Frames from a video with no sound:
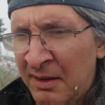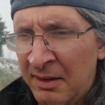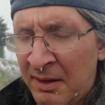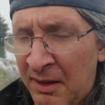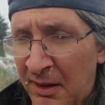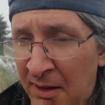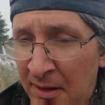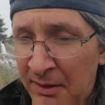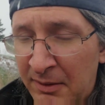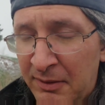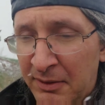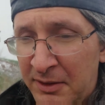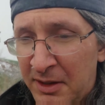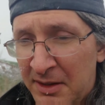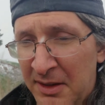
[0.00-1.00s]
Of
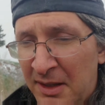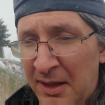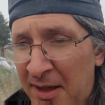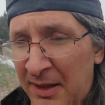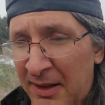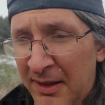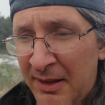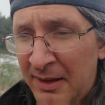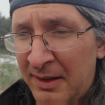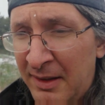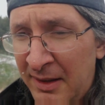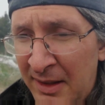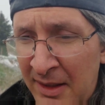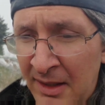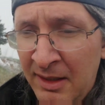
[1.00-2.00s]
just
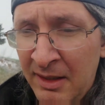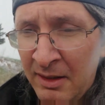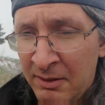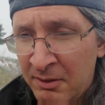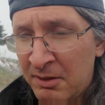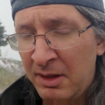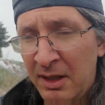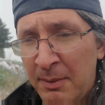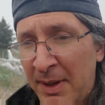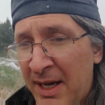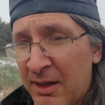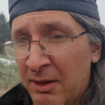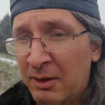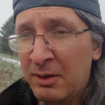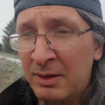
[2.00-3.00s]
good clean
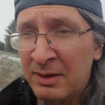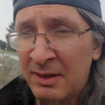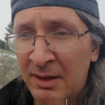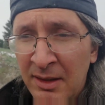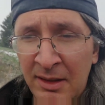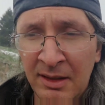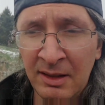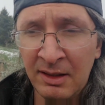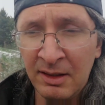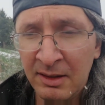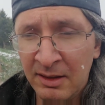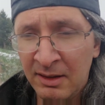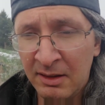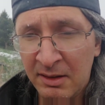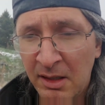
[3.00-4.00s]
tobacco,
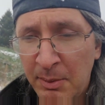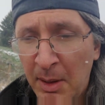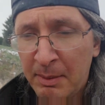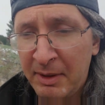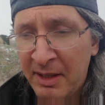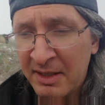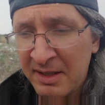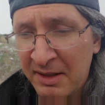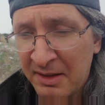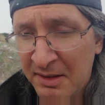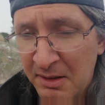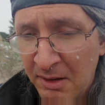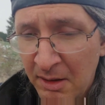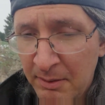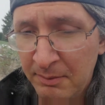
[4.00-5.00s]
still pepperiness at the
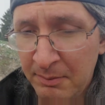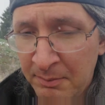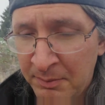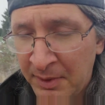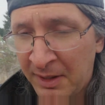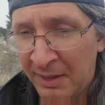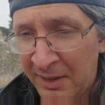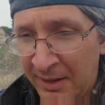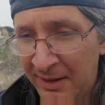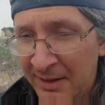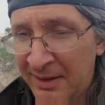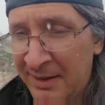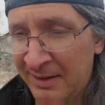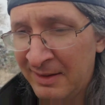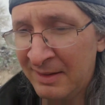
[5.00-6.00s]
start, but
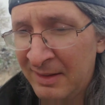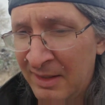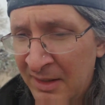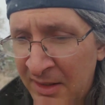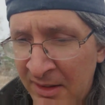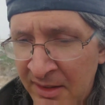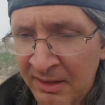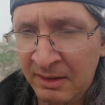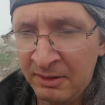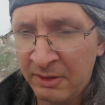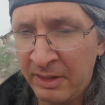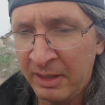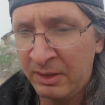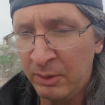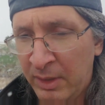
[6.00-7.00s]

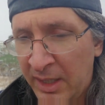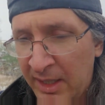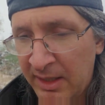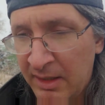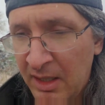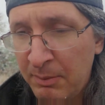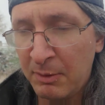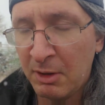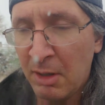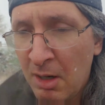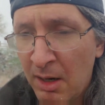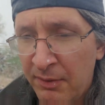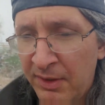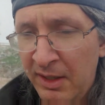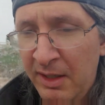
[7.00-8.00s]
turning into a deep
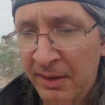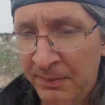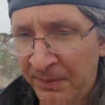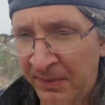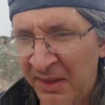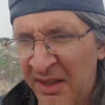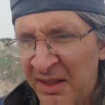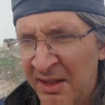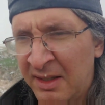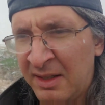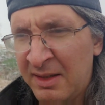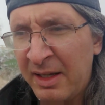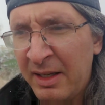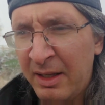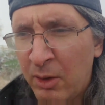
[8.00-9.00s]
coffee,
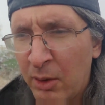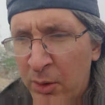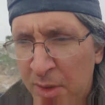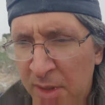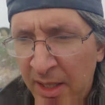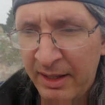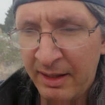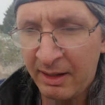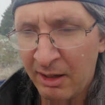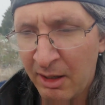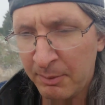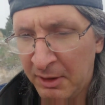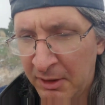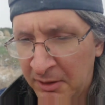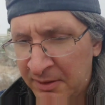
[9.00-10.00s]
slightly cocoa, slightly
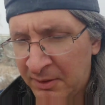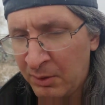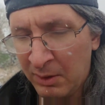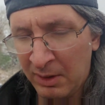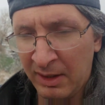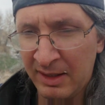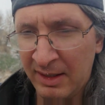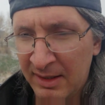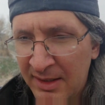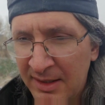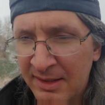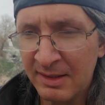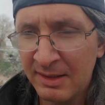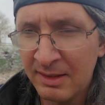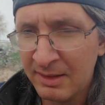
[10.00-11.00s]
caramel, with a
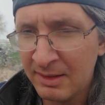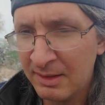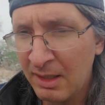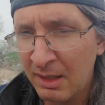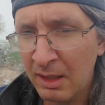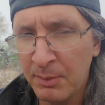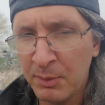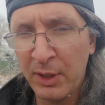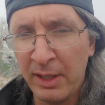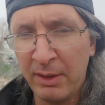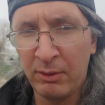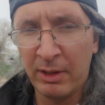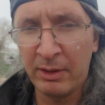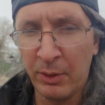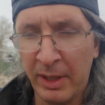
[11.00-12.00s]
subtly bready
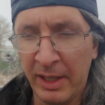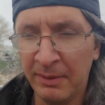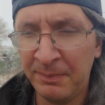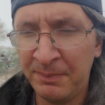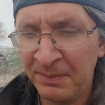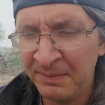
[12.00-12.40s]
retrohale.